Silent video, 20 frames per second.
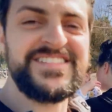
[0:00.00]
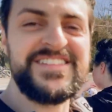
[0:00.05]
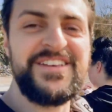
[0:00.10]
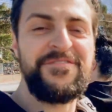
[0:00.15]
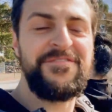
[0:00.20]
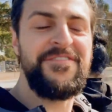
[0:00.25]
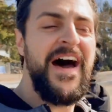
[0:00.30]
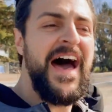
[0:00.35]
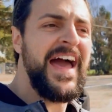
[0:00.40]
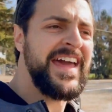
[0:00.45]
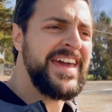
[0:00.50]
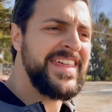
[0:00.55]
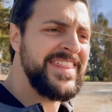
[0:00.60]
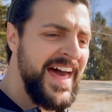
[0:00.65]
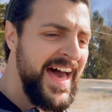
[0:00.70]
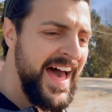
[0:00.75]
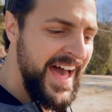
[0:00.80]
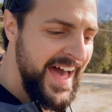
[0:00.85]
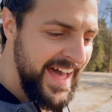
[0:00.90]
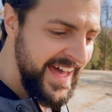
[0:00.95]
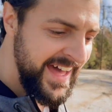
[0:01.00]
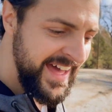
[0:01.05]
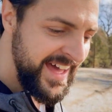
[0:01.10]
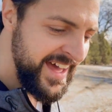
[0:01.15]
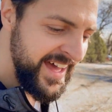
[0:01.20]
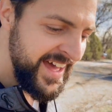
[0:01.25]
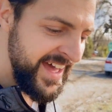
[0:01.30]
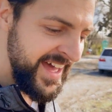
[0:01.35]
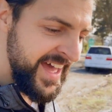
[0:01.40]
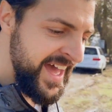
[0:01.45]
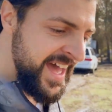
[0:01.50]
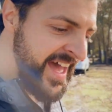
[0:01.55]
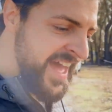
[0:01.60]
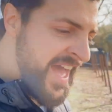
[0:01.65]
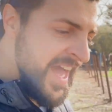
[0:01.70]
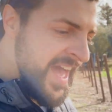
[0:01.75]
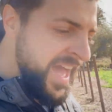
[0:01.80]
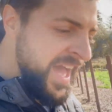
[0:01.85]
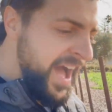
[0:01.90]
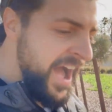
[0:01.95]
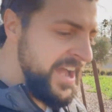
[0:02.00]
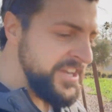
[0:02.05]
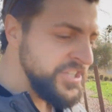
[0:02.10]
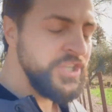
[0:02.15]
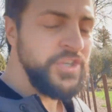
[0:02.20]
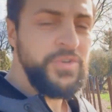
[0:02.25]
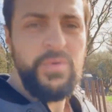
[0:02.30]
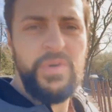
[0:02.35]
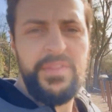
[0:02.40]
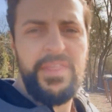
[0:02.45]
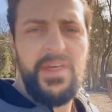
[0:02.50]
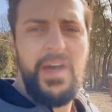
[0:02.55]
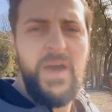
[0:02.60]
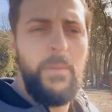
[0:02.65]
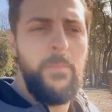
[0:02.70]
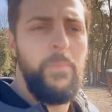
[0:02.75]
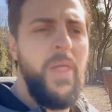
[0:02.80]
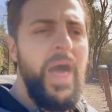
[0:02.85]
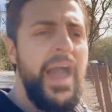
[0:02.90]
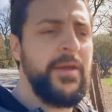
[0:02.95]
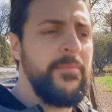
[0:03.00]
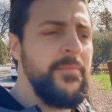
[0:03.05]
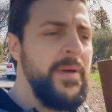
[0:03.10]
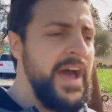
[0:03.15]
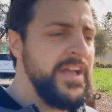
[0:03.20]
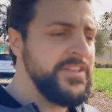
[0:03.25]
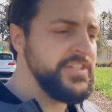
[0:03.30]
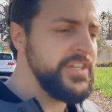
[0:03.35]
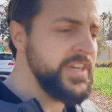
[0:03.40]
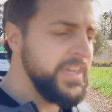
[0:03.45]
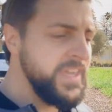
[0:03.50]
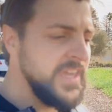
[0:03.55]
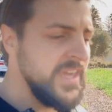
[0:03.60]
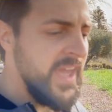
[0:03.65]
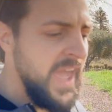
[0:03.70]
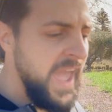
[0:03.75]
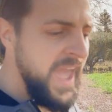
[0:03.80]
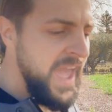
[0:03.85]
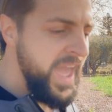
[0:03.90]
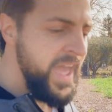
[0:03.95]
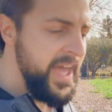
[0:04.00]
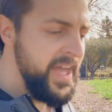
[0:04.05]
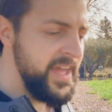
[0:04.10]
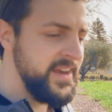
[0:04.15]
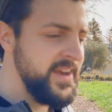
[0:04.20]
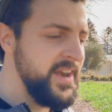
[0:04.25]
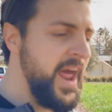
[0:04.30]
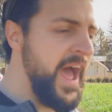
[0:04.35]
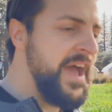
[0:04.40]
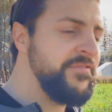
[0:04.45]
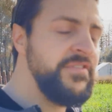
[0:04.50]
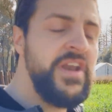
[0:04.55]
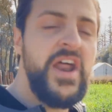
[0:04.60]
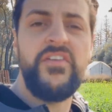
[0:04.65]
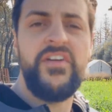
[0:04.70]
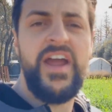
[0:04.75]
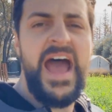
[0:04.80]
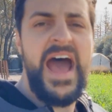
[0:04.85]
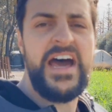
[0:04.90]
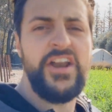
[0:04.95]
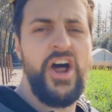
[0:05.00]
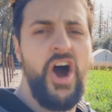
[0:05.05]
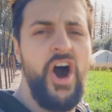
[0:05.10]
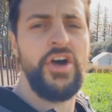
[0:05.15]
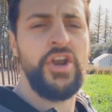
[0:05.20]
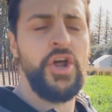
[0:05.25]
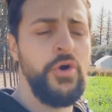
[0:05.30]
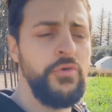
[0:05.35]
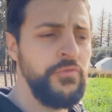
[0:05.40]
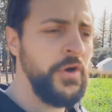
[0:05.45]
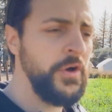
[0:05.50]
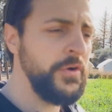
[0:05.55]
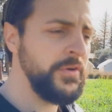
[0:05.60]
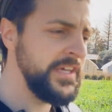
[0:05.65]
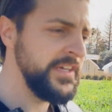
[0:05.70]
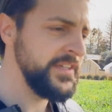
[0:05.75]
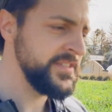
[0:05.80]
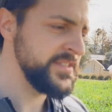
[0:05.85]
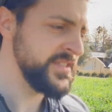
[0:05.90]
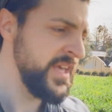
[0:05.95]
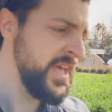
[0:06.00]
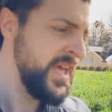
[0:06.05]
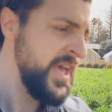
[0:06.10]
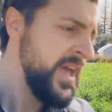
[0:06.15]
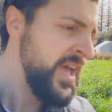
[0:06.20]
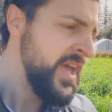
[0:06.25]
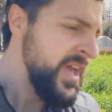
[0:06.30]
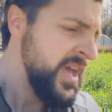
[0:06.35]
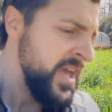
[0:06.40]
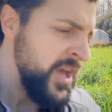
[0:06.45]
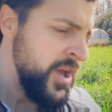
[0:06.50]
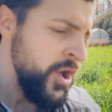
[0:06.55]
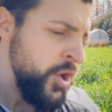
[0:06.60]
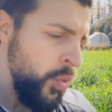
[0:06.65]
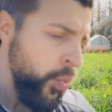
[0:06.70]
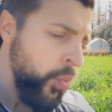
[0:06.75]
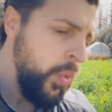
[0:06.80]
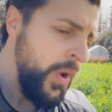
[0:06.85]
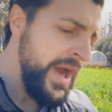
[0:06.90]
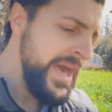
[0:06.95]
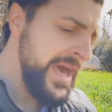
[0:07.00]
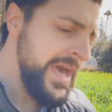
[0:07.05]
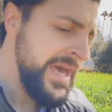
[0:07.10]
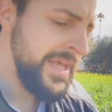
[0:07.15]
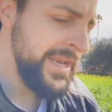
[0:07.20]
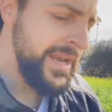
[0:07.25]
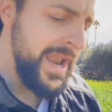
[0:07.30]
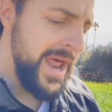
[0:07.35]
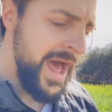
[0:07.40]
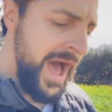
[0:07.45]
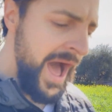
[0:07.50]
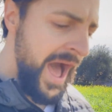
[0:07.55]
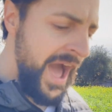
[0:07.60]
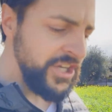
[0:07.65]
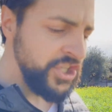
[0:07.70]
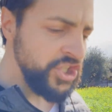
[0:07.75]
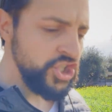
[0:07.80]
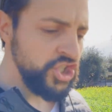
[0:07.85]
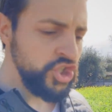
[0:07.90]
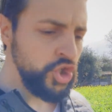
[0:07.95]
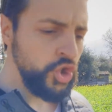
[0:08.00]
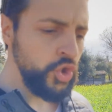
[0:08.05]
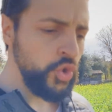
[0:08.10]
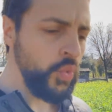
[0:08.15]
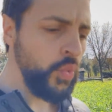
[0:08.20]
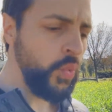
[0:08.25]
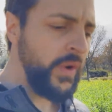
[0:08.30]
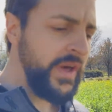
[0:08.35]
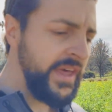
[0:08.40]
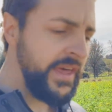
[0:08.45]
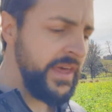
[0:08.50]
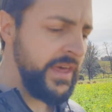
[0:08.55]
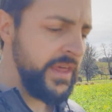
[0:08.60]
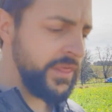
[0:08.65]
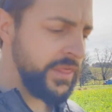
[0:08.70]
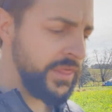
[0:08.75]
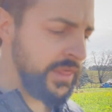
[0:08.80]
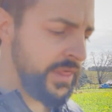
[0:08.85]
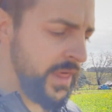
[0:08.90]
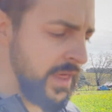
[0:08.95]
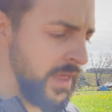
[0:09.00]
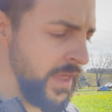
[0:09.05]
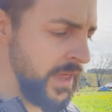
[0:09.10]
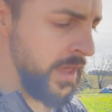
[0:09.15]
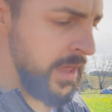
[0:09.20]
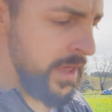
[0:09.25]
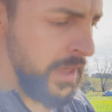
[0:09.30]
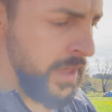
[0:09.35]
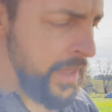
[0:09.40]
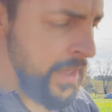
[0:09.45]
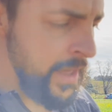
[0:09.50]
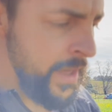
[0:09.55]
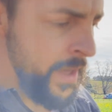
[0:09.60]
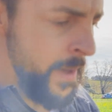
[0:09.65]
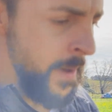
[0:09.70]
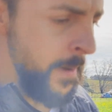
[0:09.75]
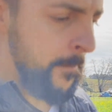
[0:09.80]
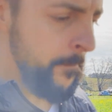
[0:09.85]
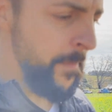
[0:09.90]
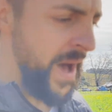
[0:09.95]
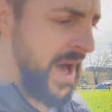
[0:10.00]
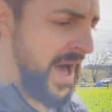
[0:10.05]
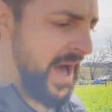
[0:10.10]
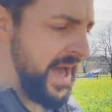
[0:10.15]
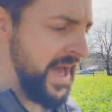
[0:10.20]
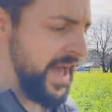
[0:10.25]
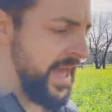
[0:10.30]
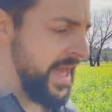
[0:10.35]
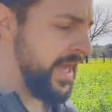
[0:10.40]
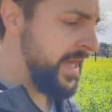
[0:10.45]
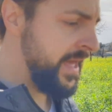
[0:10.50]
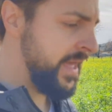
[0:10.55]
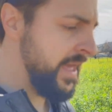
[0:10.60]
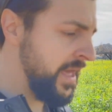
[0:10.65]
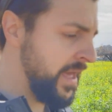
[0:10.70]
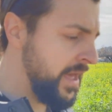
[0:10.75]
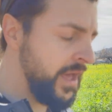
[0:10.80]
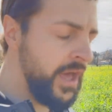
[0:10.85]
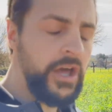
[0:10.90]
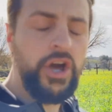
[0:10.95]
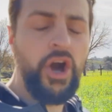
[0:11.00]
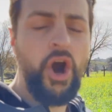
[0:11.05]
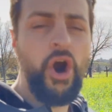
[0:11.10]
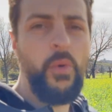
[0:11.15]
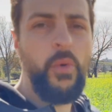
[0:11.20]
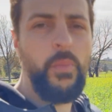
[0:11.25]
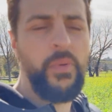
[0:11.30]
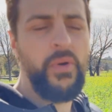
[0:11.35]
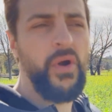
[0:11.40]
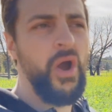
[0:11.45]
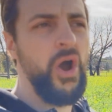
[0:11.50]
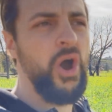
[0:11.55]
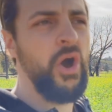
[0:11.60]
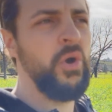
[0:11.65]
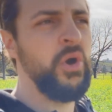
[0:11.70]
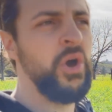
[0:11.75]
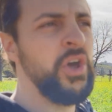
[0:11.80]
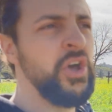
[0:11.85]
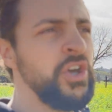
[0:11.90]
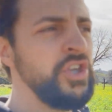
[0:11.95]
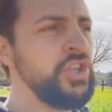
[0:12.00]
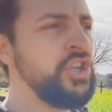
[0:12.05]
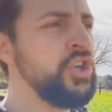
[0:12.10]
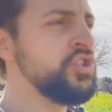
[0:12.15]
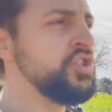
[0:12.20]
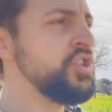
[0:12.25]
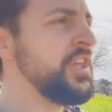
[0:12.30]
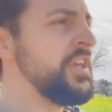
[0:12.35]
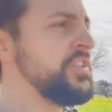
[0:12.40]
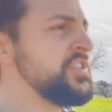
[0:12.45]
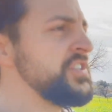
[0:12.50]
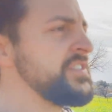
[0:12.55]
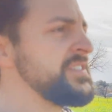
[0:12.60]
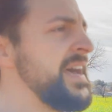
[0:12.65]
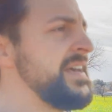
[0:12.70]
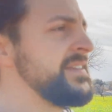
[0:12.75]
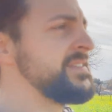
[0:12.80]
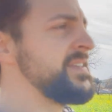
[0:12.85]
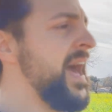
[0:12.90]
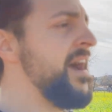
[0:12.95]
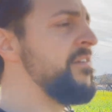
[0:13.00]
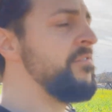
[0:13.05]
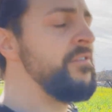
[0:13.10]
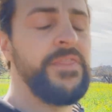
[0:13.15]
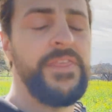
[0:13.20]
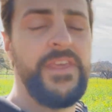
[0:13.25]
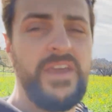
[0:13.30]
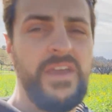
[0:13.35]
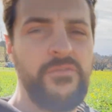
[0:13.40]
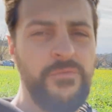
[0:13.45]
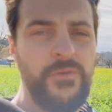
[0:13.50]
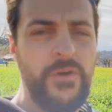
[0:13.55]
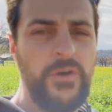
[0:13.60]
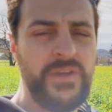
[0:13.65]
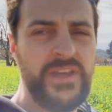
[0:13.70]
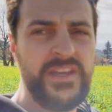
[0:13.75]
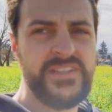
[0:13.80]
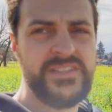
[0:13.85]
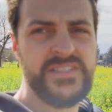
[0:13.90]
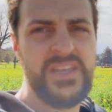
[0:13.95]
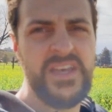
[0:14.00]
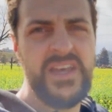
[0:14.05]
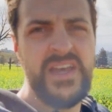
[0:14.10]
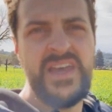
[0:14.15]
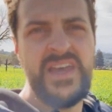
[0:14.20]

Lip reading: fact that I shoot with Blackmagic, and I've never had autofocus. When I shoot with my GoPro, usually it just has everything in focus.